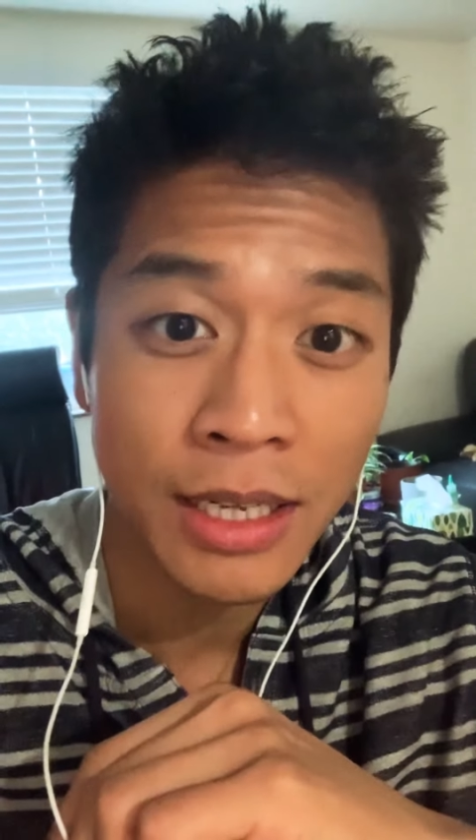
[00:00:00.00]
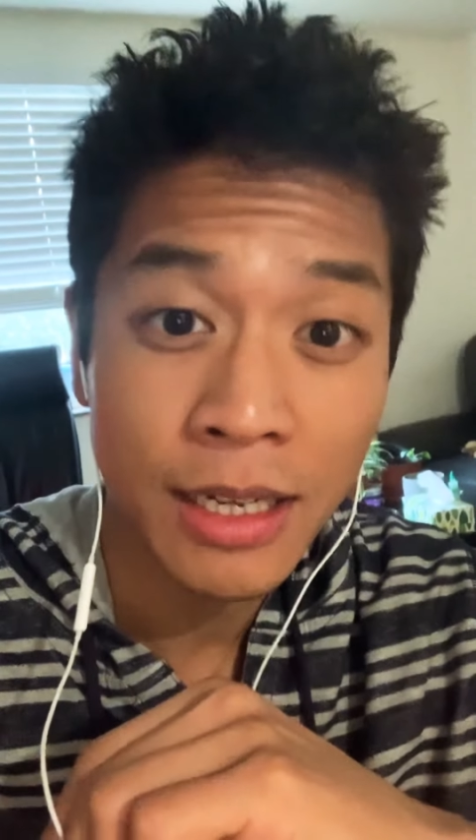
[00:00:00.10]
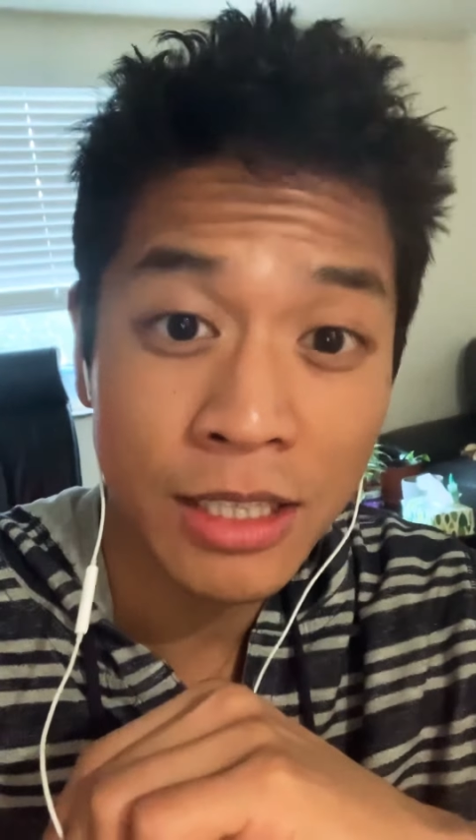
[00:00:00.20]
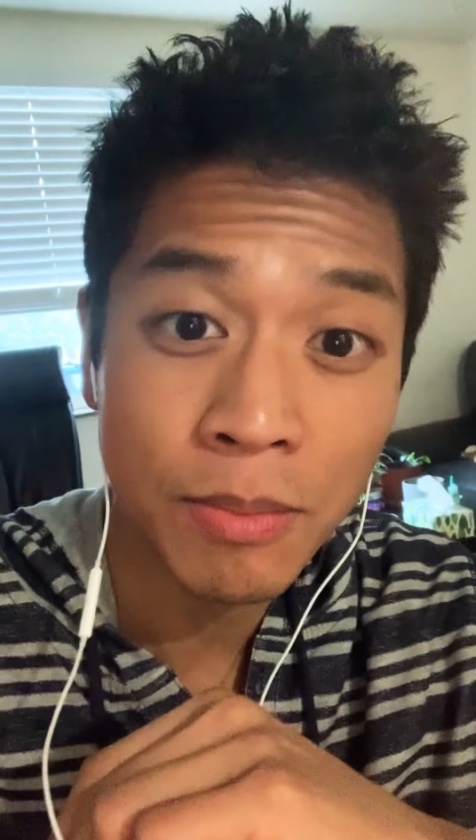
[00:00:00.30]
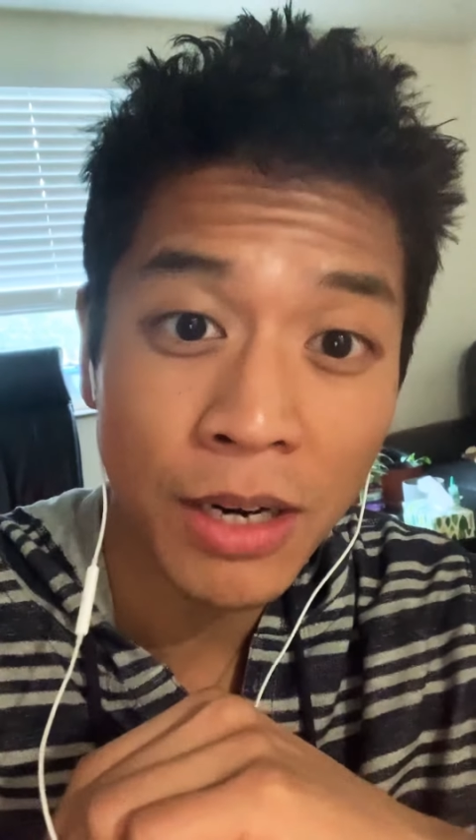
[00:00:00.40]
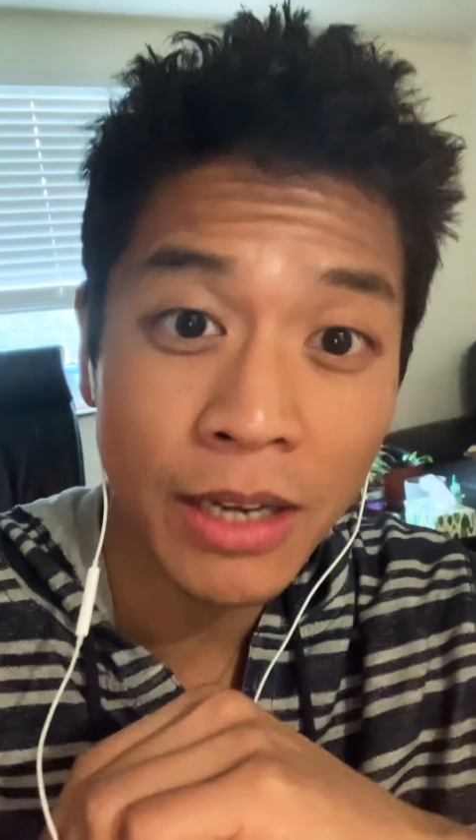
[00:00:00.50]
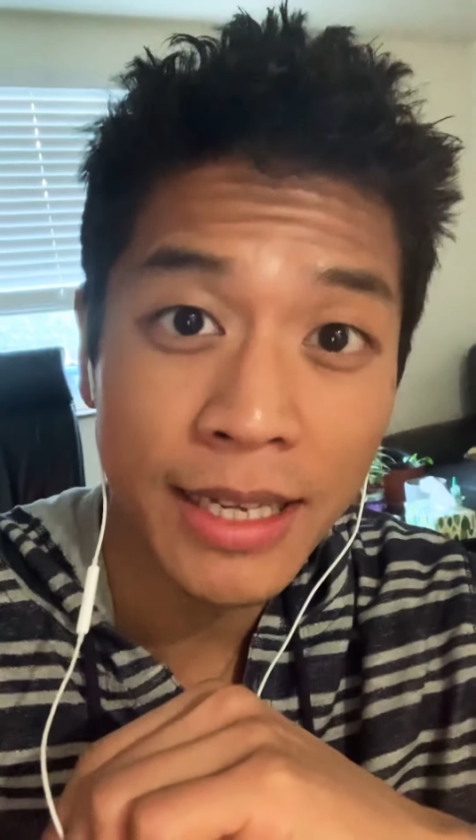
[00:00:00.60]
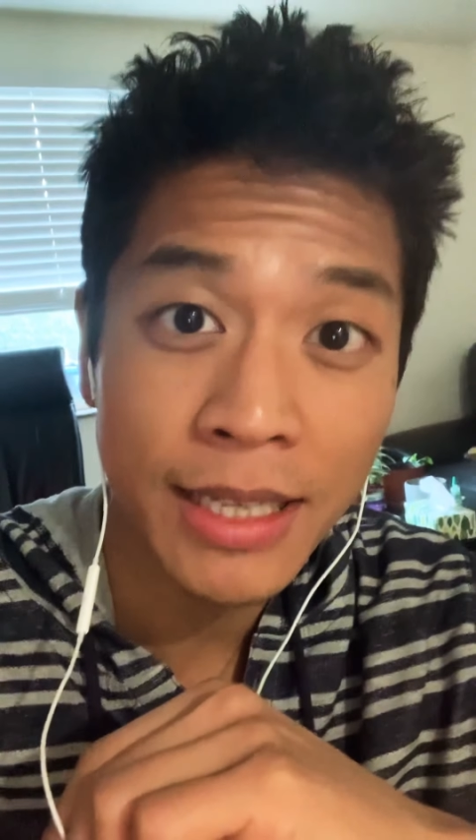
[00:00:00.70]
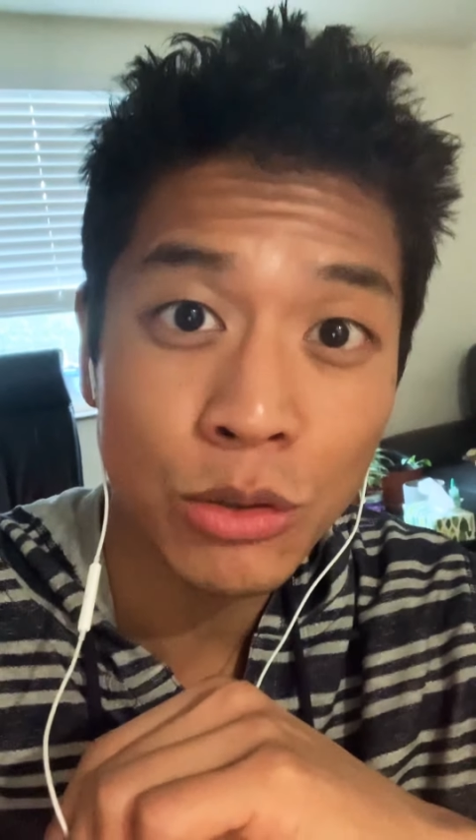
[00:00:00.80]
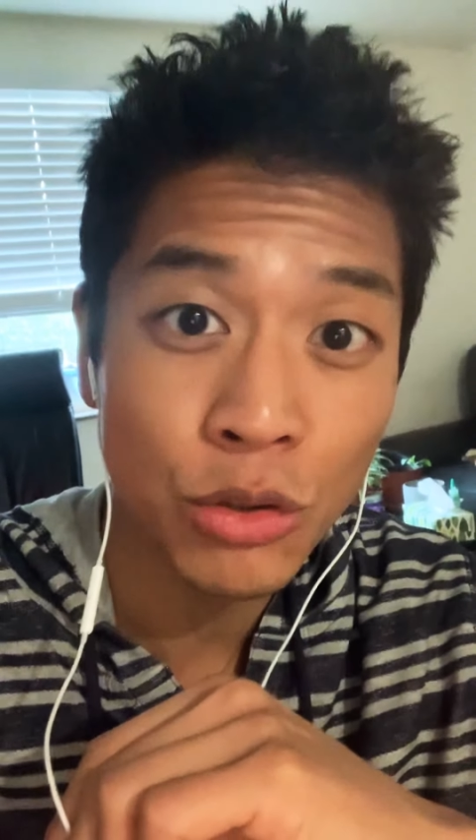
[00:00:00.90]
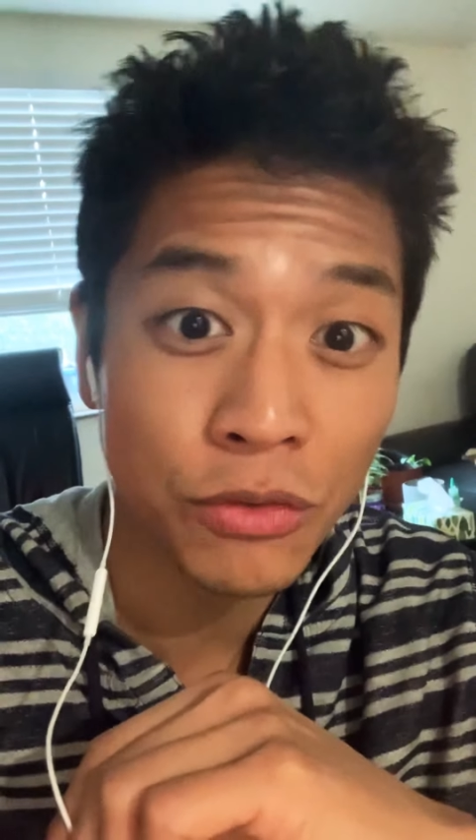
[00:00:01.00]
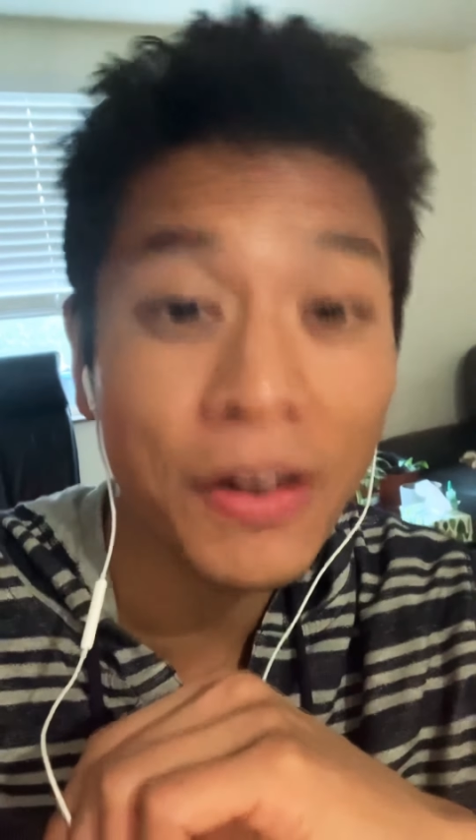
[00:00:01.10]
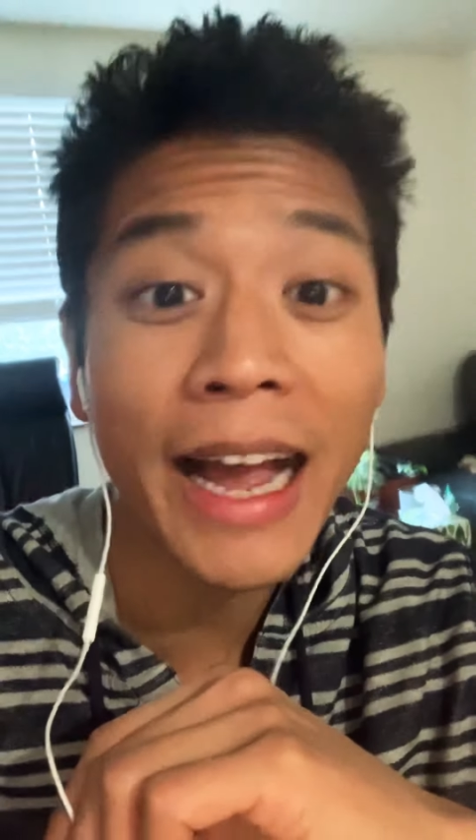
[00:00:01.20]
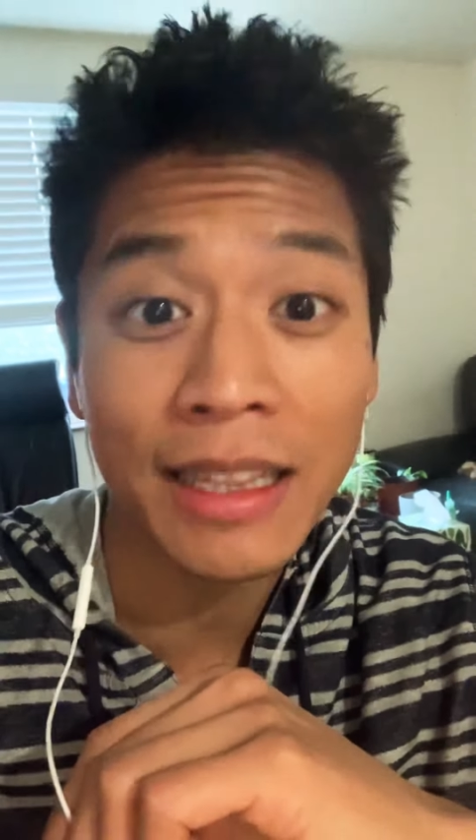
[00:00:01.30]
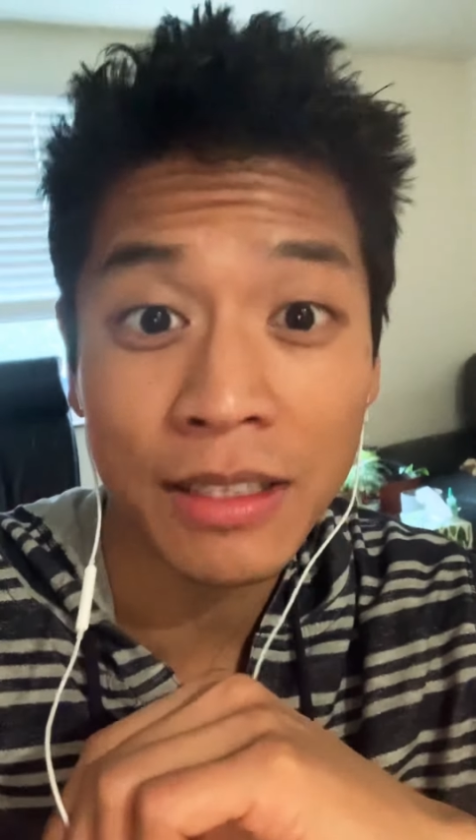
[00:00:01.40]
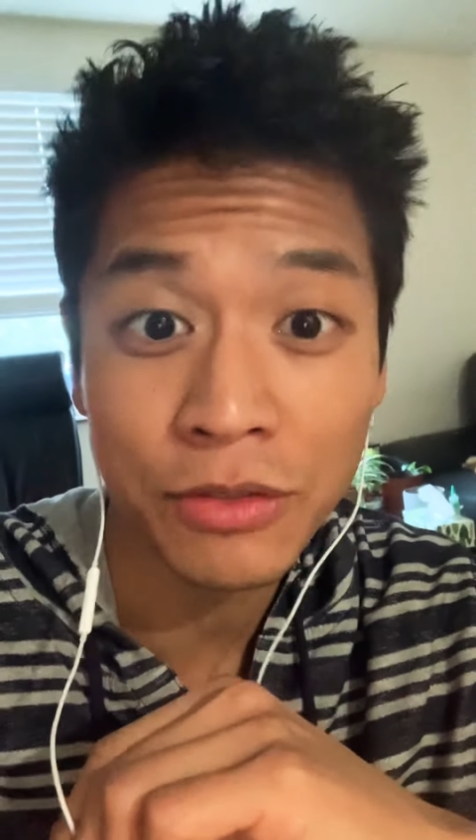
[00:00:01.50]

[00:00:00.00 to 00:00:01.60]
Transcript: in the blood into fat,